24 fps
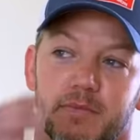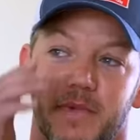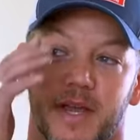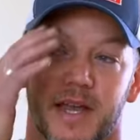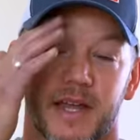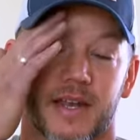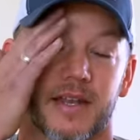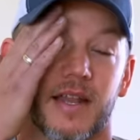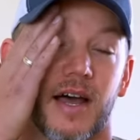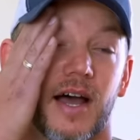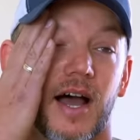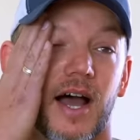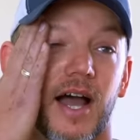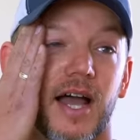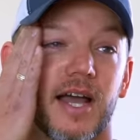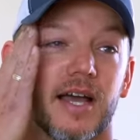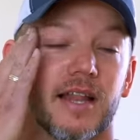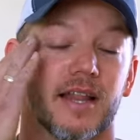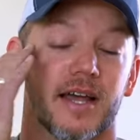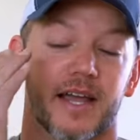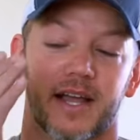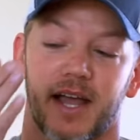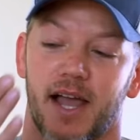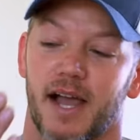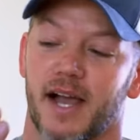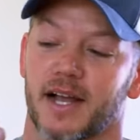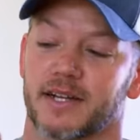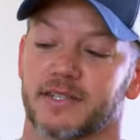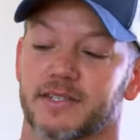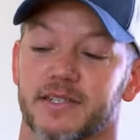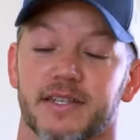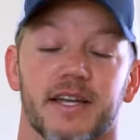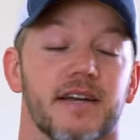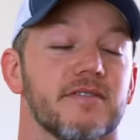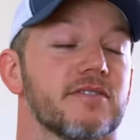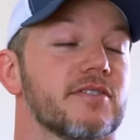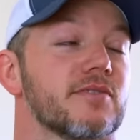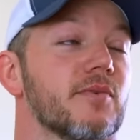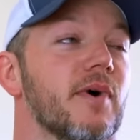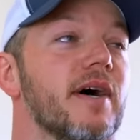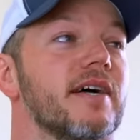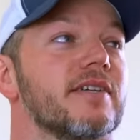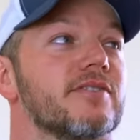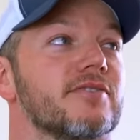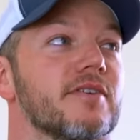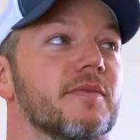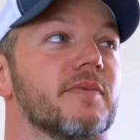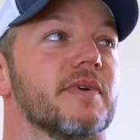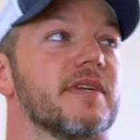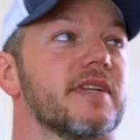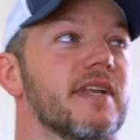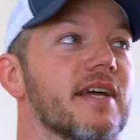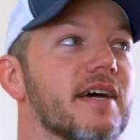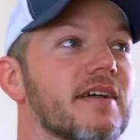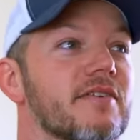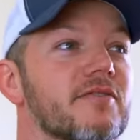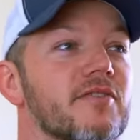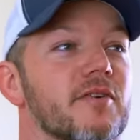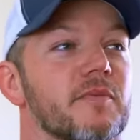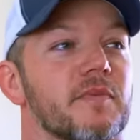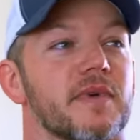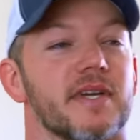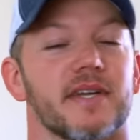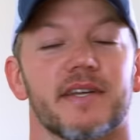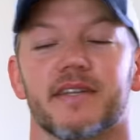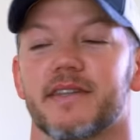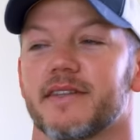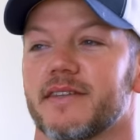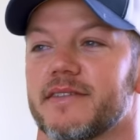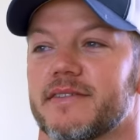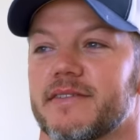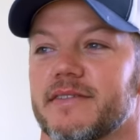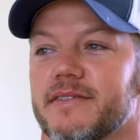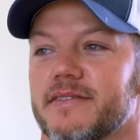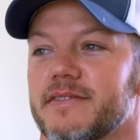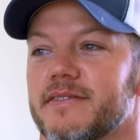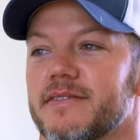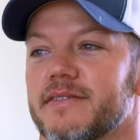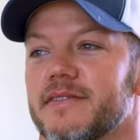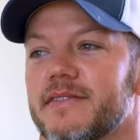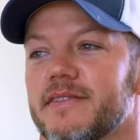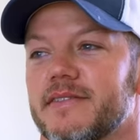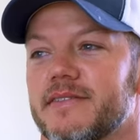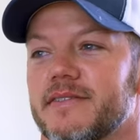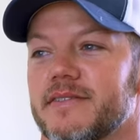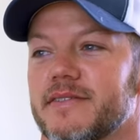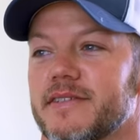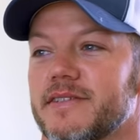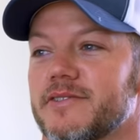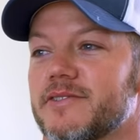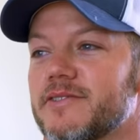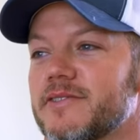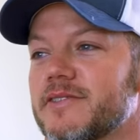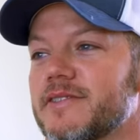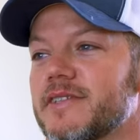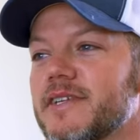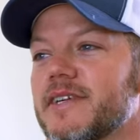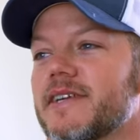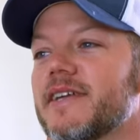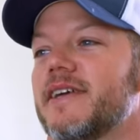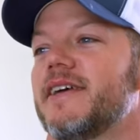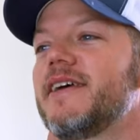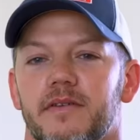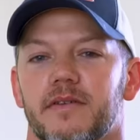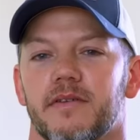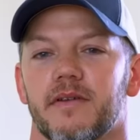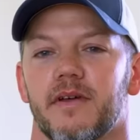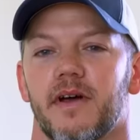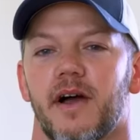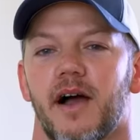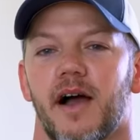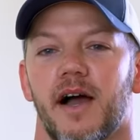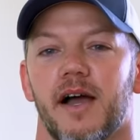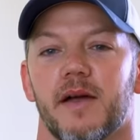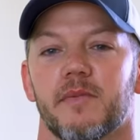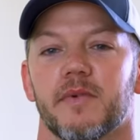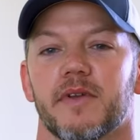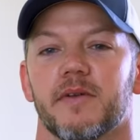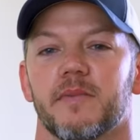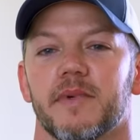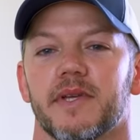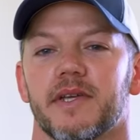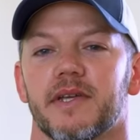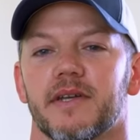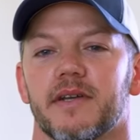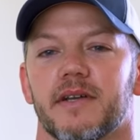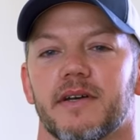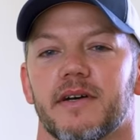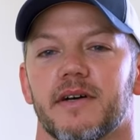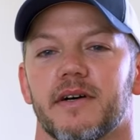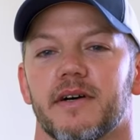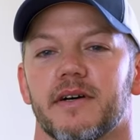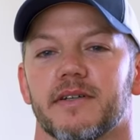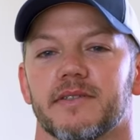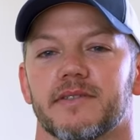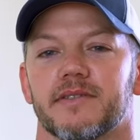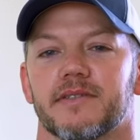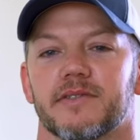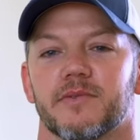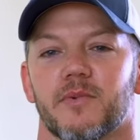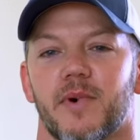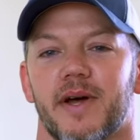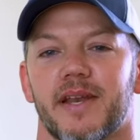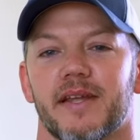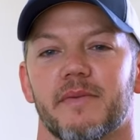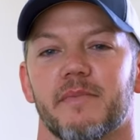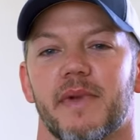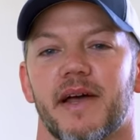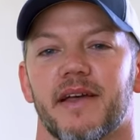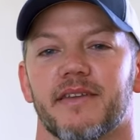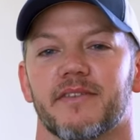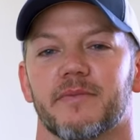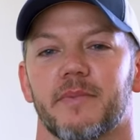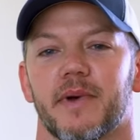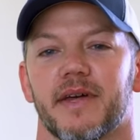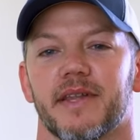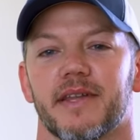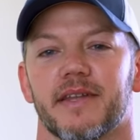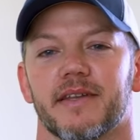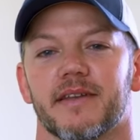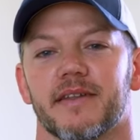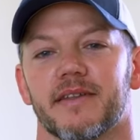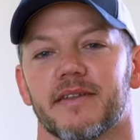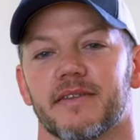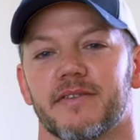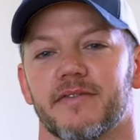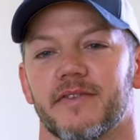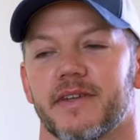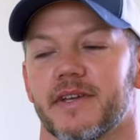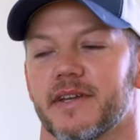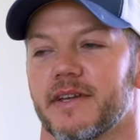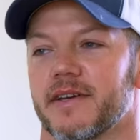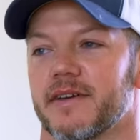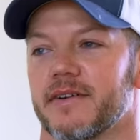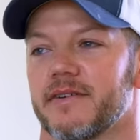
Man, I like actually have sweat dripping down from me. This is, this is interesting. I'm gonna be a sweaty mess by the end of this video.